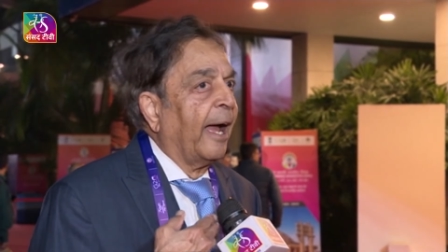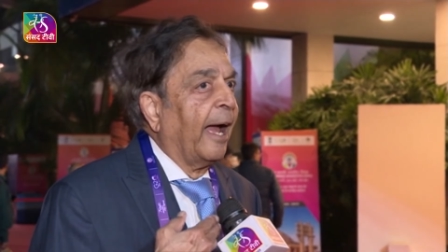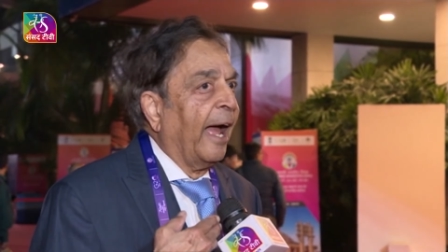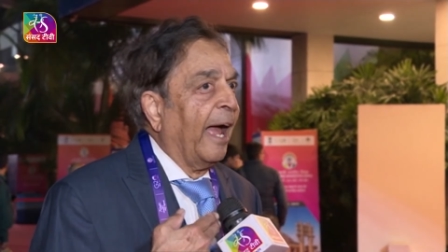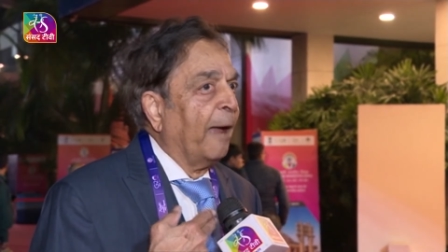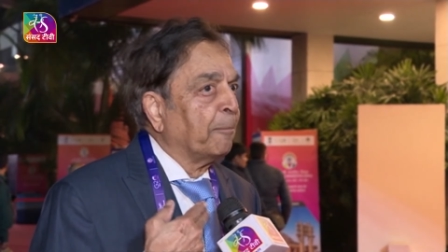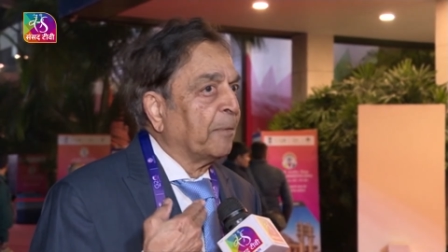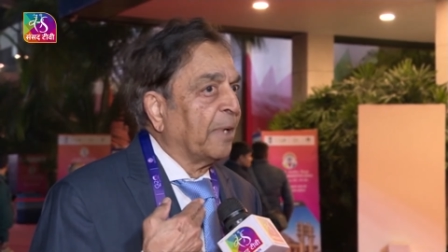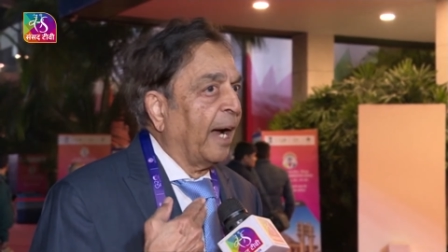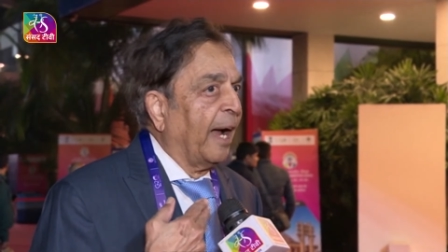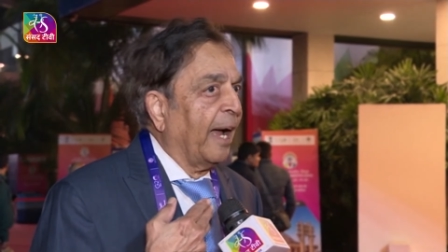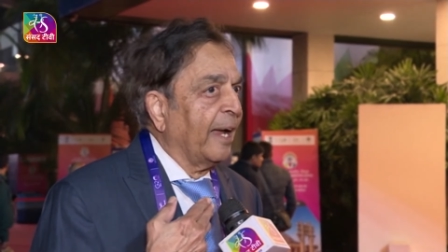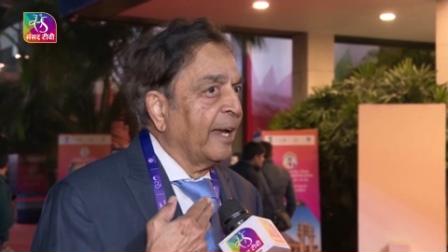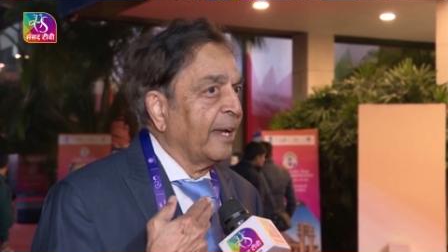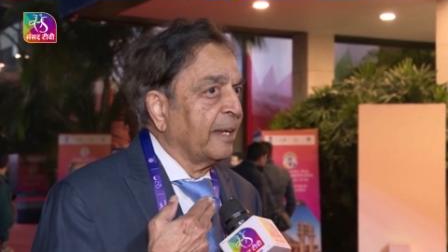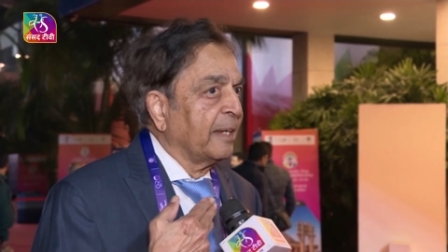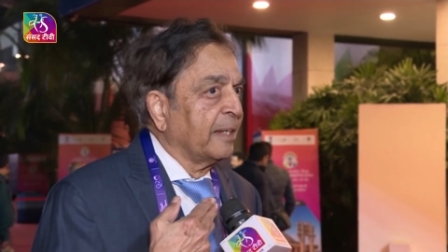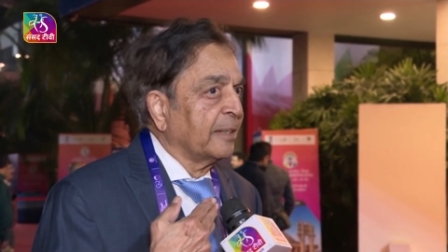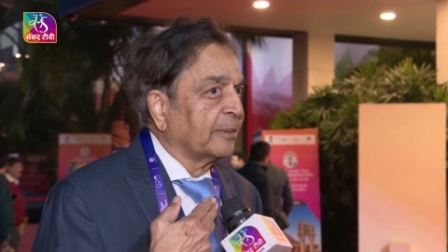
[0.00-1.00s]
I'm,
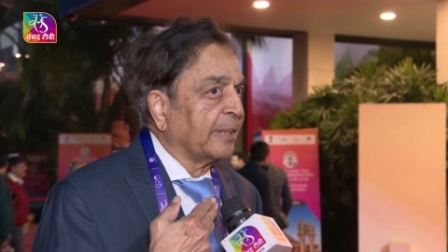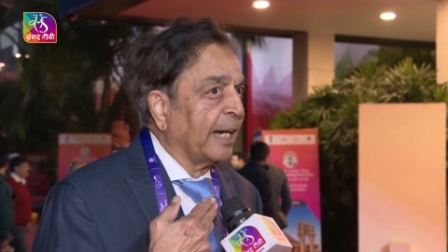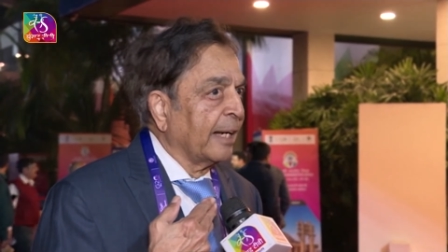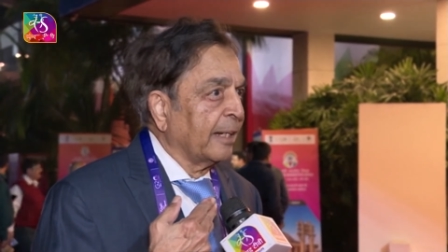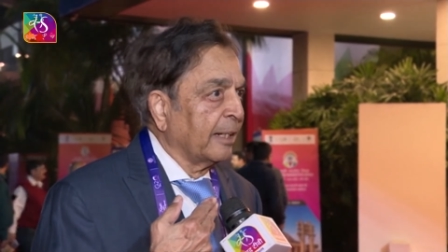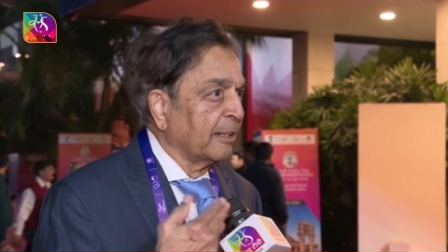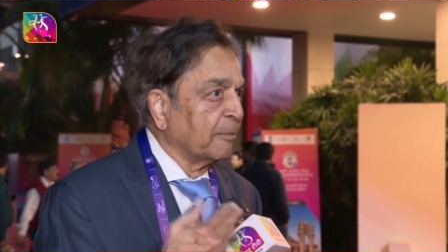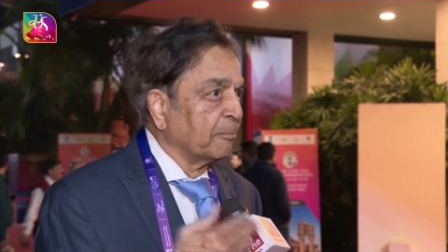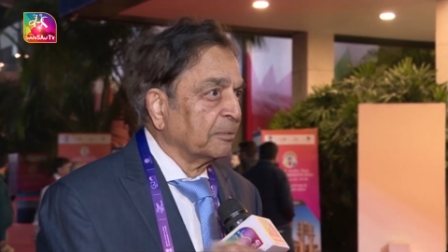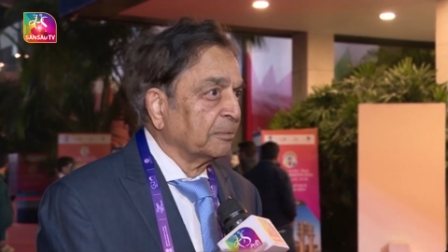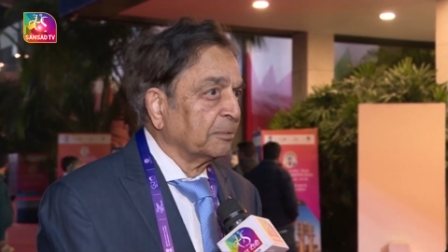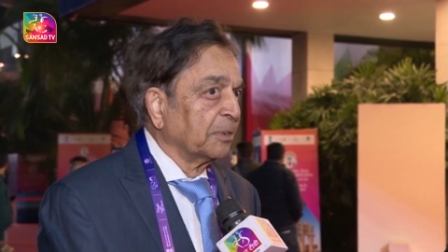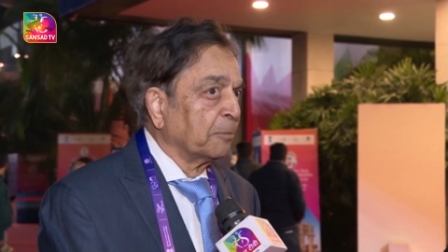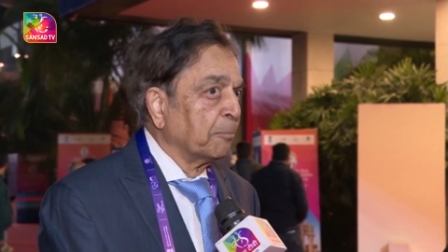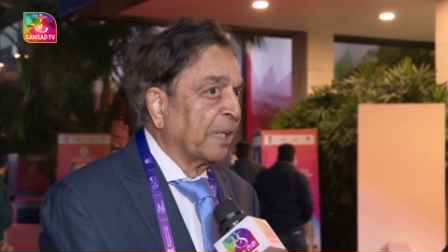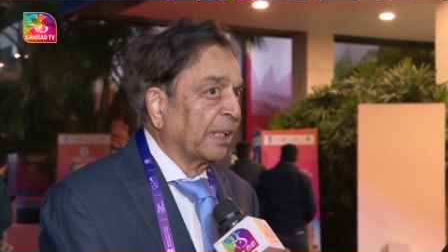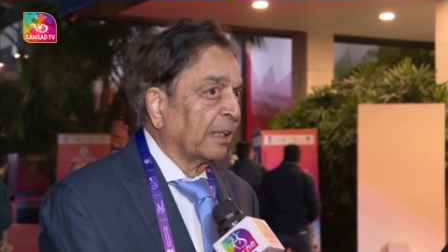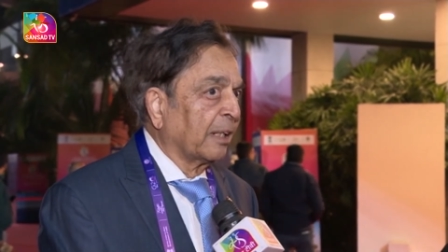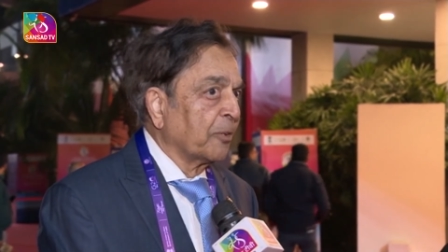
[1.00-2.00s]
I started
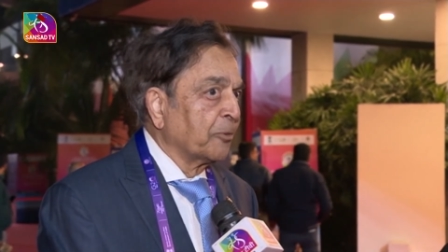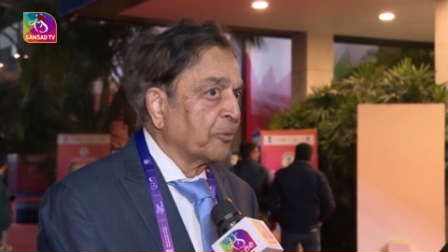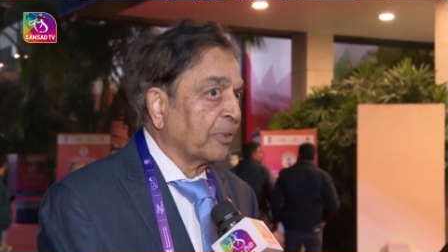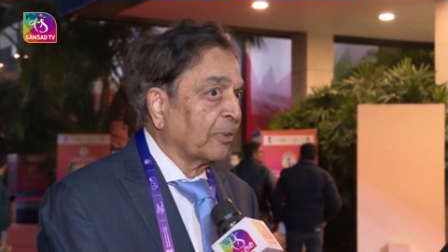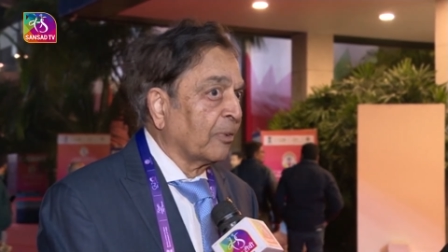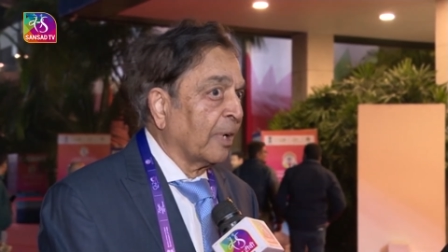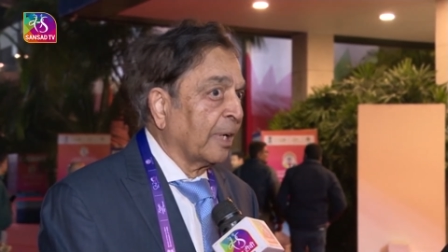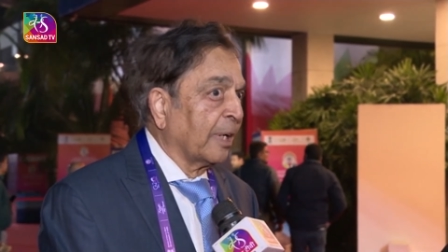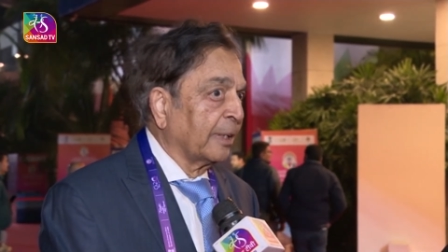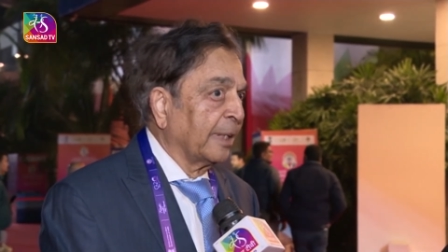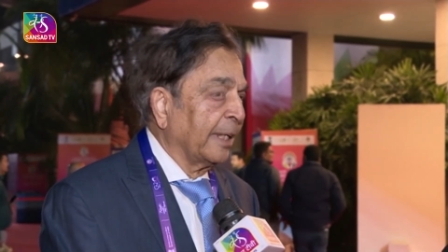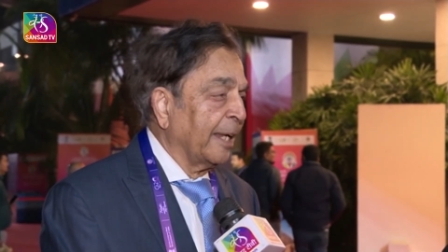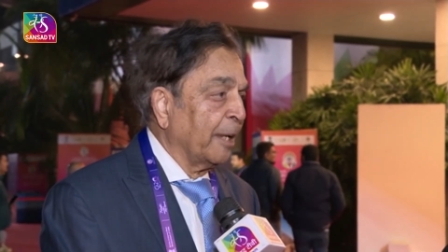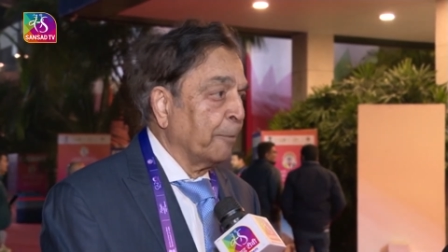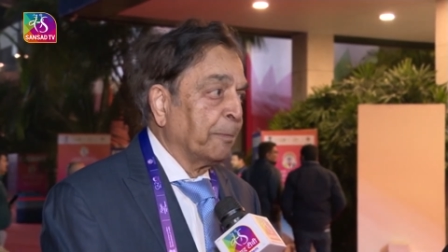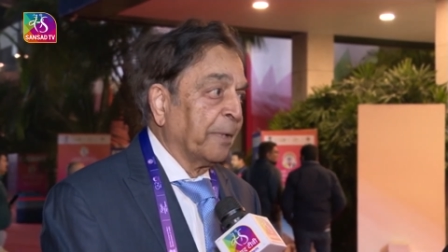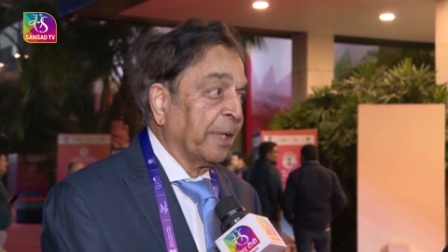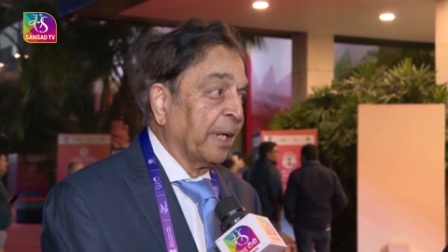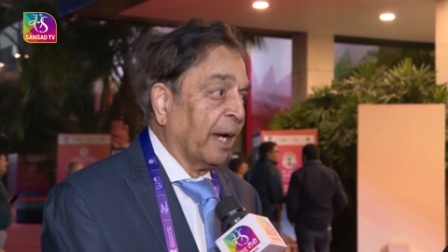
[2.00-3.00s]
medical association called
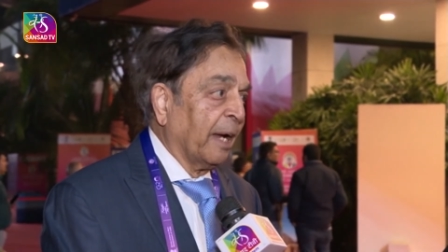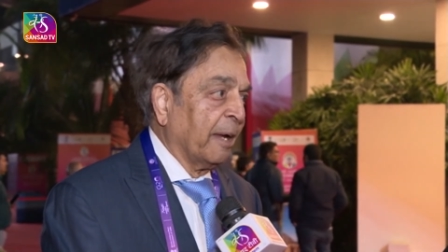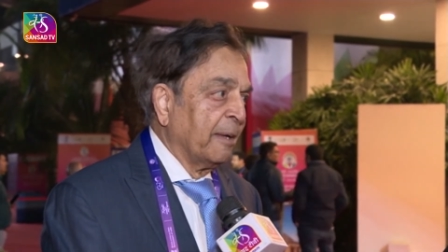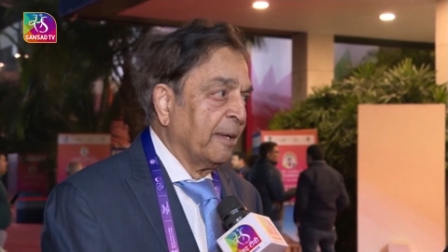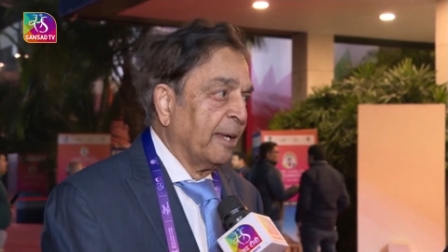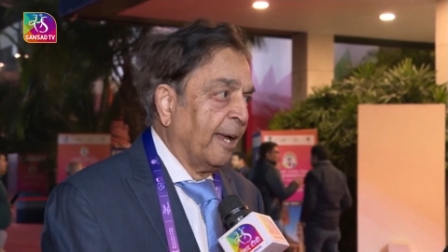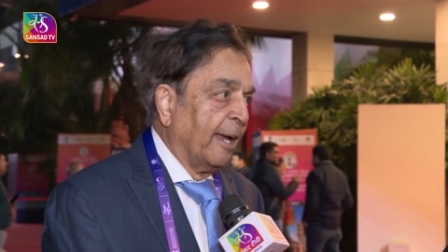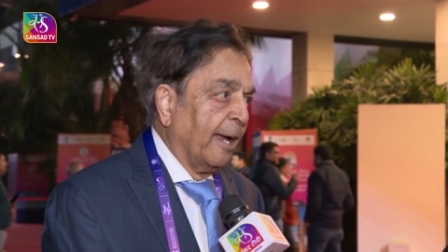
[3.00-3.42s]
A A P I.